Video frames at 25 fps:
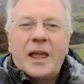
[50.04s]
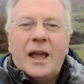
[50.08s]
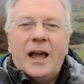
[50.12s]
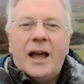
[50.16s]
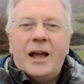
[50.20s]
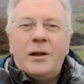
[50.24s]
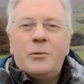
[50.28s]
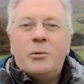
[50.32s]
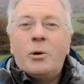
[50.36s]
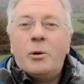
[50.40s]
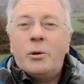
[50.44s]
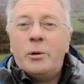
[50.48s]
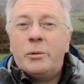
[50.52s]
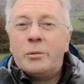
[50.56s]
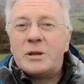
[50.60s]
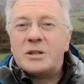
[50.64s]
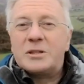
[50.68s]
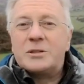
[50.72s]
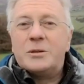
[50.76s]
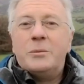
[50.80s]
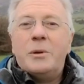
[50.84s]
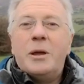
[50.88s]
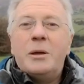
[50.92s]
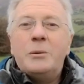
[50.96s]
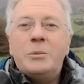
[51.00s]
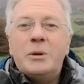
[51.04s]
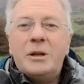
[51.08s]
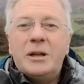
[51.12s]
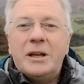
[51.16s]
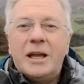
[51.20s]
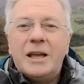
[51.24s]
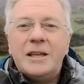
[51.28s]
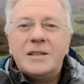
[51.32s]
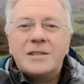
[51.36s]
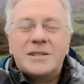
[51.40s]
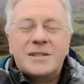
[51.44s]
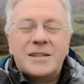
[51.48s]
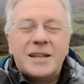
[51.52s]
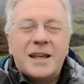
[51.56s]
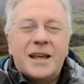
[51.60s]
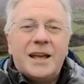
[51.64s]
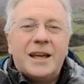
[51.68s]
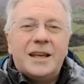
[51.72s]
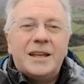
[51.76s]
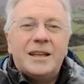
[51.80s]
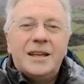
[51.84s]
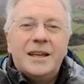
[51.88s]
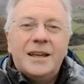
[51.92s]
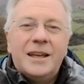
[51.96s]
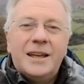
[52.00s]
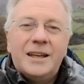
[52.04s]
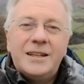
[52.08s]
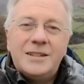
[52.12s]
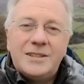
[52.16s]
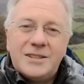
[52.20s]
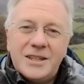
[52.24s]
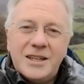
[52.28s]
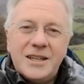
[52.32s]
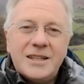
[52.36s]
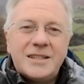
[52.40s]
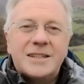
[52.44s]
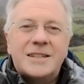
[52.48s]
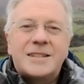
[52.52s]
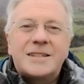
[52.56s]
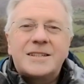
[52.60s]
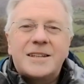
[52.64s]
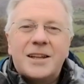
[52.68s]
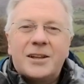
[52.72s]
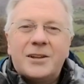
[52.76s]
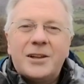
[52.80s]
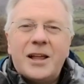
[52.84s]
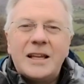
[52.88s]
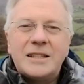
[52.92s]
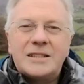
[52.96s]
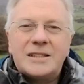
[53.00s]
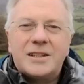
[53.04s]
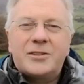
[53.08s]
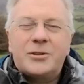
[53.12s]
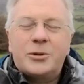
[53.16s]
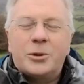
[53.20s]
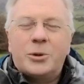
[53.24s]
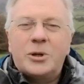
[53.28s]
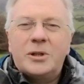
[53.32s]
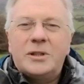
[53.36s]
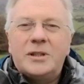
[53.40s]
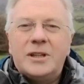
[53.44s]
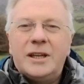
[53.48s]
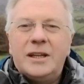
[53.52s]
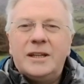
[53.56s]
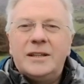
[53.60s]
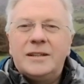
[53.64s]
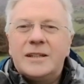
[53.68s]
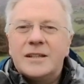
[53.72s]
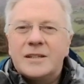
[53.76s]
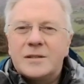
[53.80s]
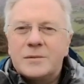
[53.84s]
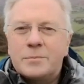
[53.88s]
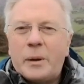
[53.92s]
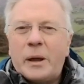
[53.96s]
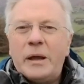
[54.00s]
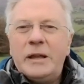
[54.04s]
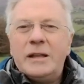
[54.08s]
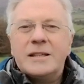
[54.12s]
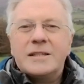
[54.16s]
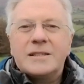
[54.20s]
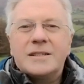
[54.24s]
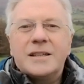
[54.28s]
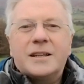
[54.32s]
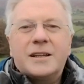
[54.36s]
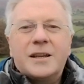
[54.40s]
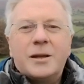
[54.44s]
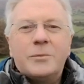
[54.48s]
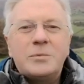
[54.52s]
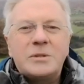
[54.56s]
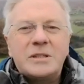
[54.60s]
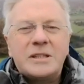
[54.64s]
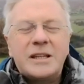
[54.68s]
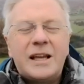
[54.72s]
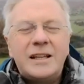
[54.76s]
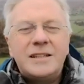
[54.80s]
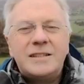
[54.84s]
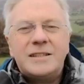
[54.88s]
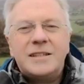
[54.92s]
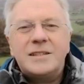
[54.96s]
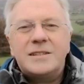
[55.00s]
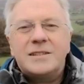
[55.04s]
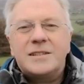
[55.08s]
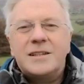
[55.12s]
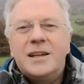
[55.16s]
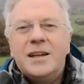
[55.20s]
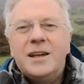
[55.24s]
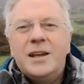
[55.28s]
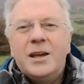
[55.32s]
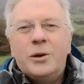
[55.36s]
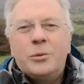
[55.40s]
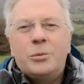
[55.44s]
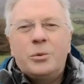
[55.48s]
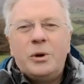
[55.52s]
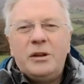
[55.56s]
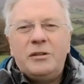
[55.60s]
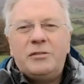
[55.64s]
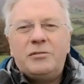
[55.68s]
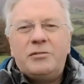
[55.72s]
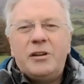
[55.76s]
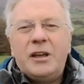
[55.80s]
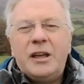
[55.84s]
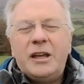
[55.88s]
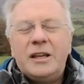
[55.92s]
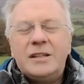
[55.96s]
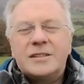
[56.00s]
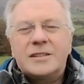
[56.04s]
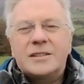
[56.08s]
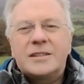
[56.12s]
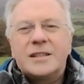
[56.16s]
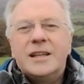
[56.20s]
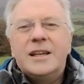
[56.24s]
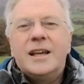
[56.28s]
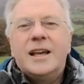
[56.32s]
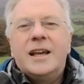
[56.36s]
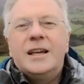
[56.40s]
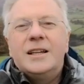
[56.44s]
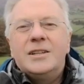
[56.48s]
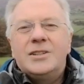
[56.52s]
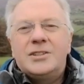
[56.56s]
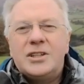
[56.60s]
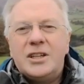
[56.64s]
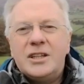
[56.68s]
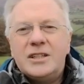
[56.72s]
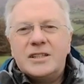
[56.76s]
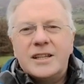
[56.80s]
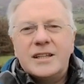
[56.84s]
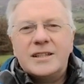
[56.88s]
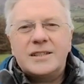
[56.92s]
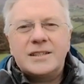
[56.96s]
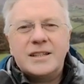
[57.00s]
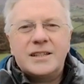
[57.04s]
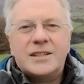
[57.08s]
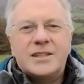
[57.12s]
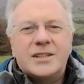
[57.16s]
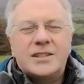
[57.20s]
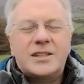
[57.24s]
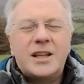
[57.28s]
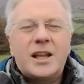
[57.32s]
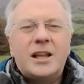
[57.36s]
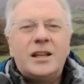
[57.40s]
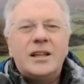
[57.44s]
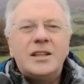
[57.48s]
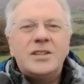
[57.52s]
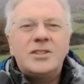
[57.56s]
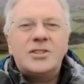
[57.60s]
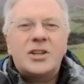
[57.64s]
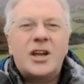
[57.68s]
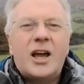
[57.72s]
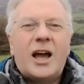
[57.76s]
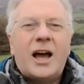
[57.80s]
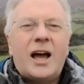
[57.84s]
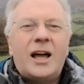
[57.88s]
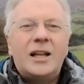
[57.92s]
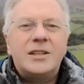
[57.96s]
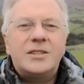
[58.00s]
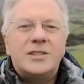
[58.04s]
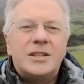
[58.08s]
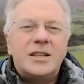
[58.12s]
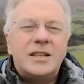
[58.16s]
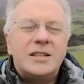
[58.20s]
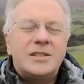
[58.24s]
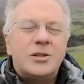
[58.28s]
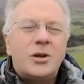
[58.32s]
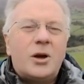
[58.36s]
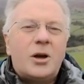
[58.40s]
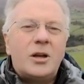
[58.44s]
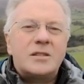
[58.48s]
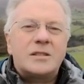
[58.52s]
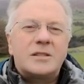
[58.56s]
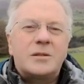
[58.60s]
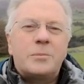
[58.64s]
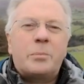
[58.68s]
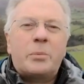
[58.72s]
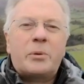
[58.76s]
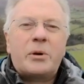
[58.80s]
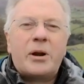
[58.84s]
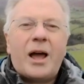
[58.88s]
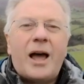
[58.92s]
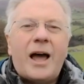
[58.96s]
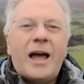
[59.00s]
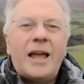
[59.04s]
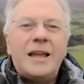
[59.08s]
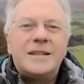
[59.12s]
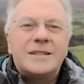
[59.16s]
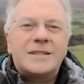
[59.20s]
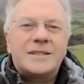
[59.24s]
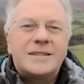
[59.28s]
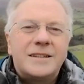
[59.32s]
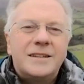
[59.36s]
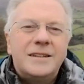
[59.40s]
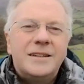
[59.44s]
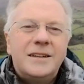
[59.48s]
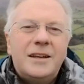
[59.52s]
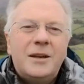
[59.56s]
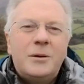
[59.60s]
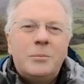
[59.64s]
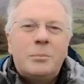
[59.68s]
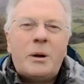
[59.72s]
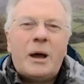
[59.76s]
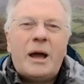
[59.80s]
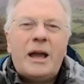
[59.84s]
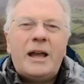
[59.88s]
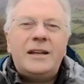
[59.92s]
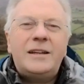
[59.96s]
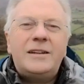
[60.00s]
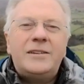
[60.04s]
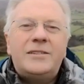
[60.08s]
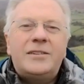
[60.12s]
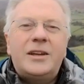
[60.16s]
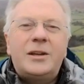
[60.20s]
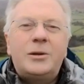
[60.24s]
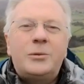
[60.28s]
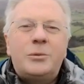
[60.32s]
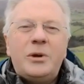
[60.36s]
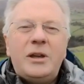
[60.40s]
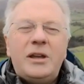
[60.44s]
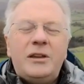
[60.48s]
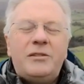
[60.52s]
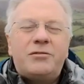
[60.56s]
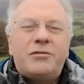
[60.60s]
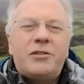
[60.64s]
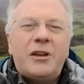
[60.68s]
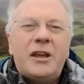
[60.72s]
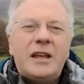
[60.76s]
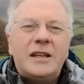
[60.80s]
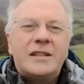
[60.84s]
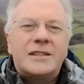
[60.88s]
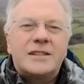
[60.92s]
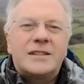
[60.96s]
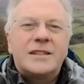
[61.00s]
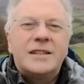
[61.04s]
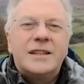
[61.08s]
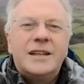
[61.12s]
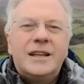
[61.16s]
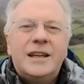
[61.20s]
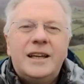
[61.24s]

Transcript: And what we must remember is that Jesus still has authority. Despite the circumstances we face, Jesus is still in charge and he's not surprised by anything we face